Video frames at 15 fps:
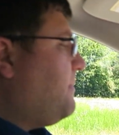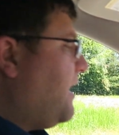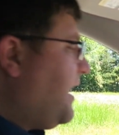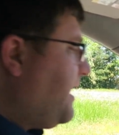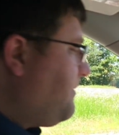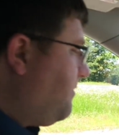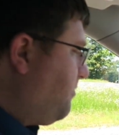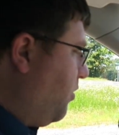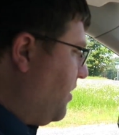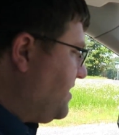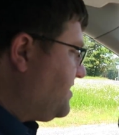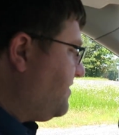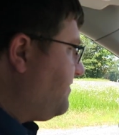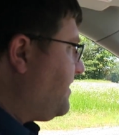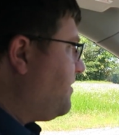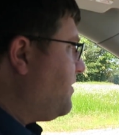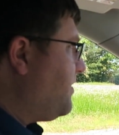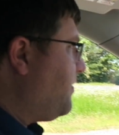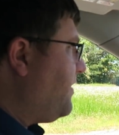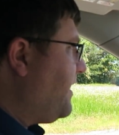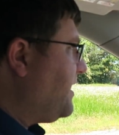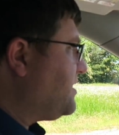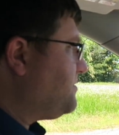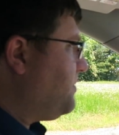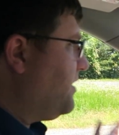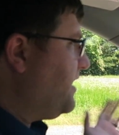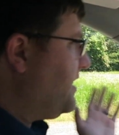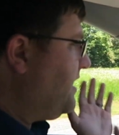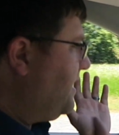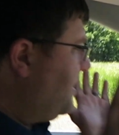my points of view and things,
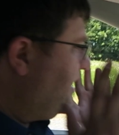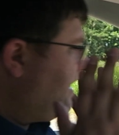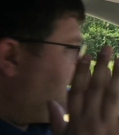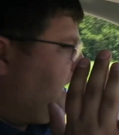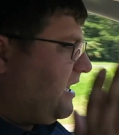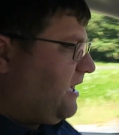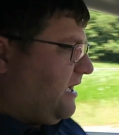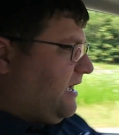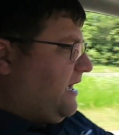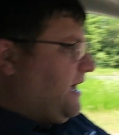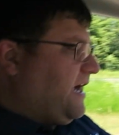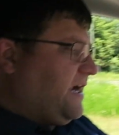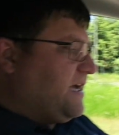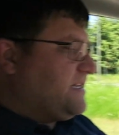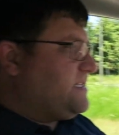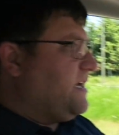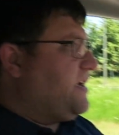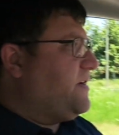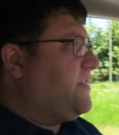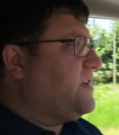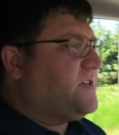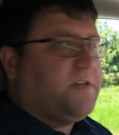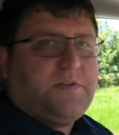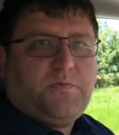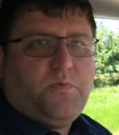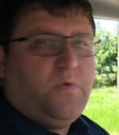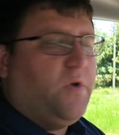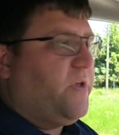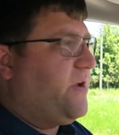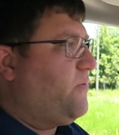but I got to tell you, this is
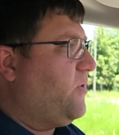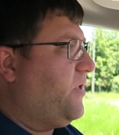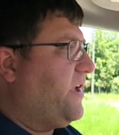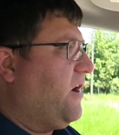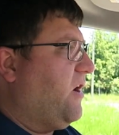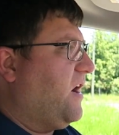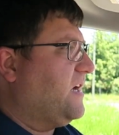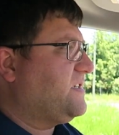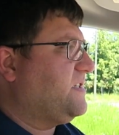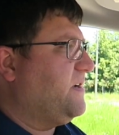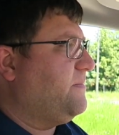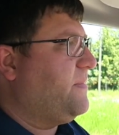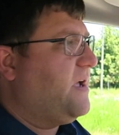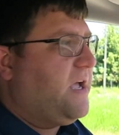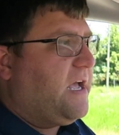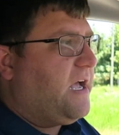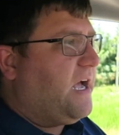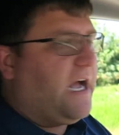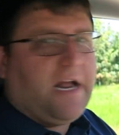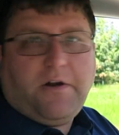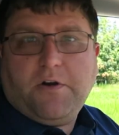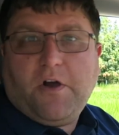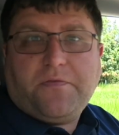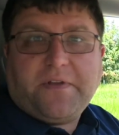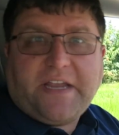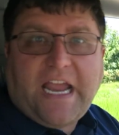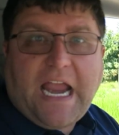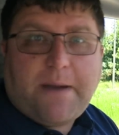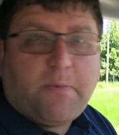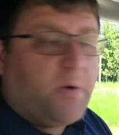really, really awesome. I don't know if the
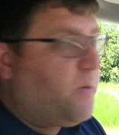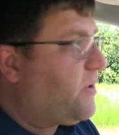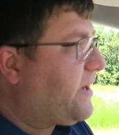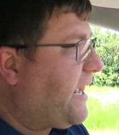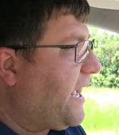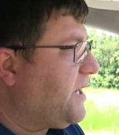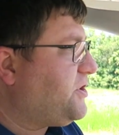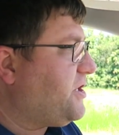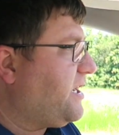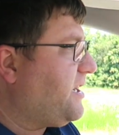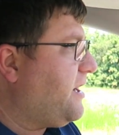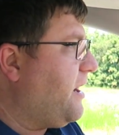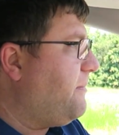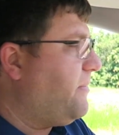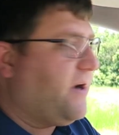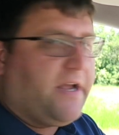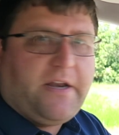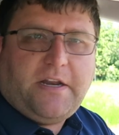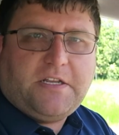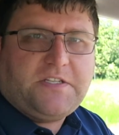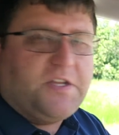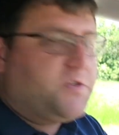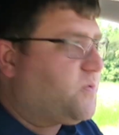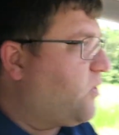camera will catch it, but since